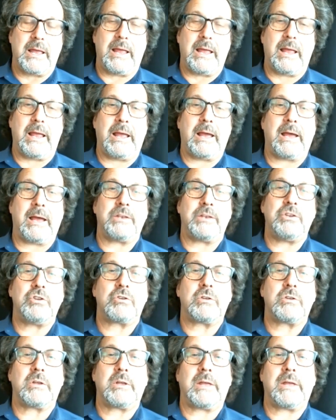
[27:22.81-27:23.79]
And you
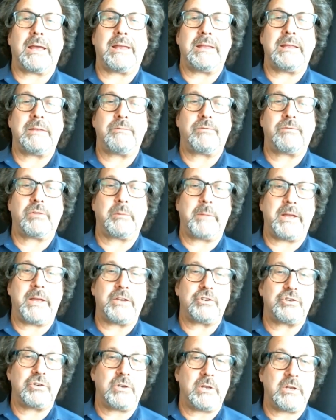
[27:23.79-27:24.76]
can get
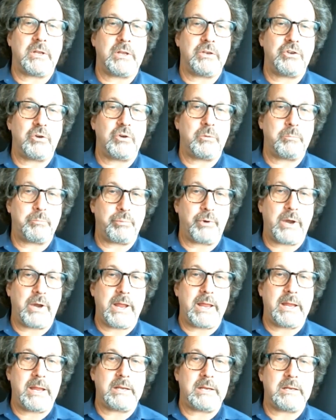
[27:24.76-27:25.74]
inflammation in your
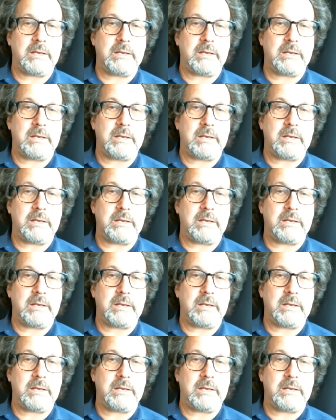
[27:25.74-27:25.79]
brain